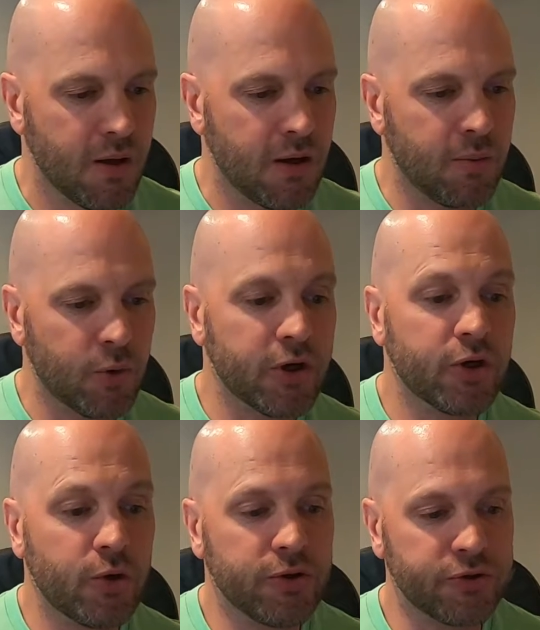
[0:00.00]
Um, we're
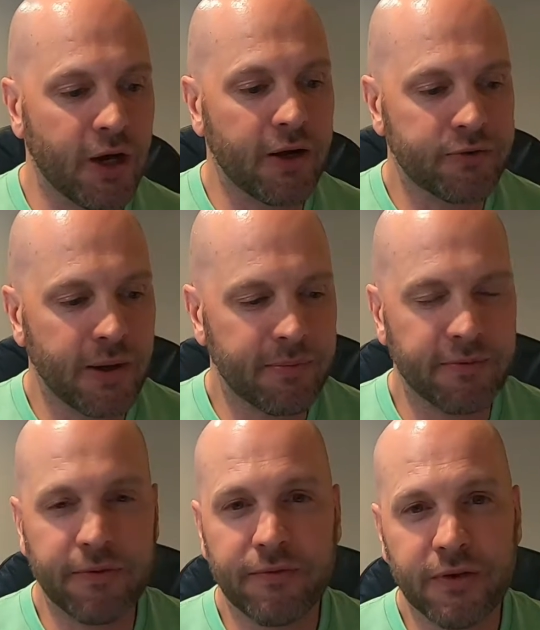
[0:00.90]
going to go to John
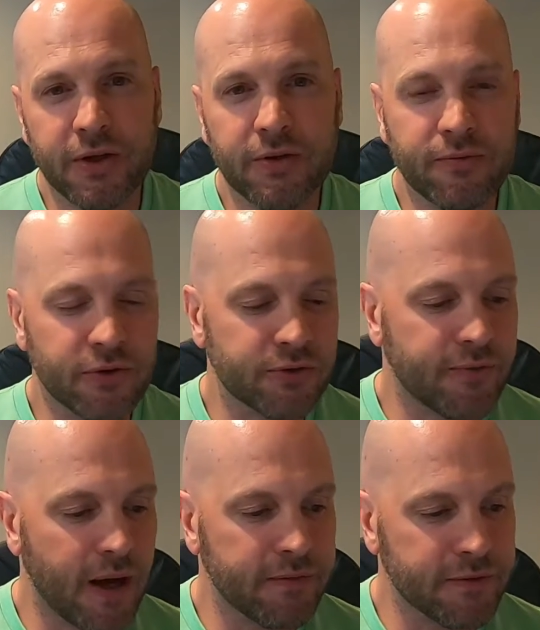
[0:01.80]
chapter 15, verse
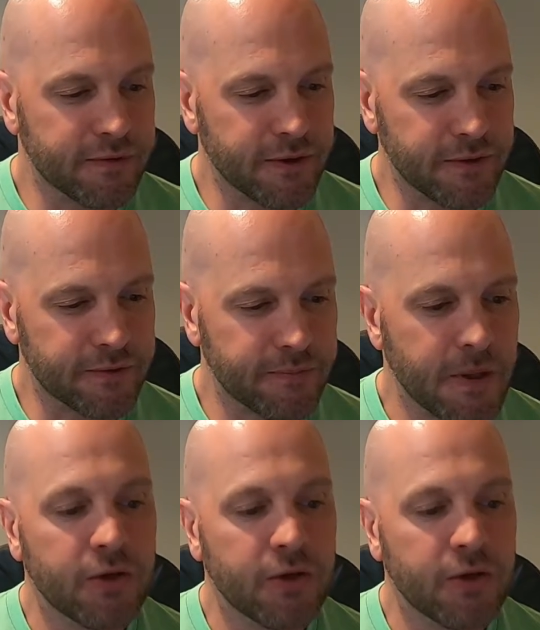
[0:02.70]
5 and 6.